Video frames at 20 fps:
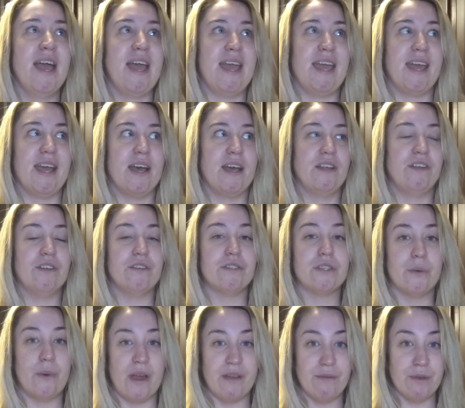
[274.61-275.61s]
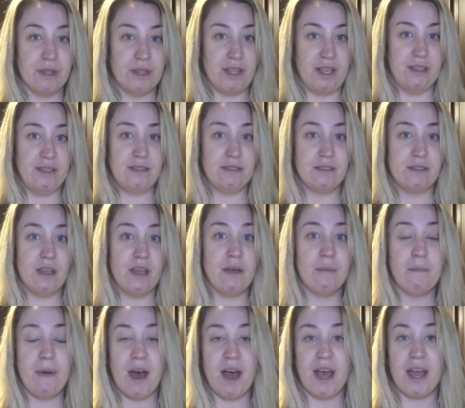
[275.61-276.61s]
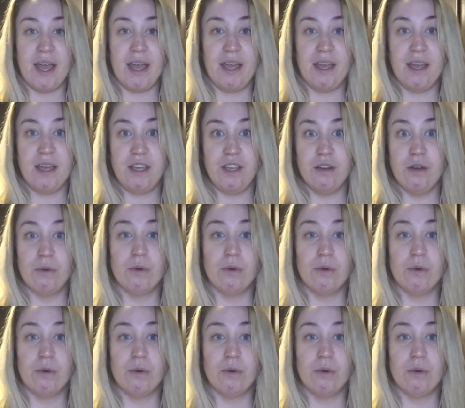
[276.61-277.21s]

And so I released my,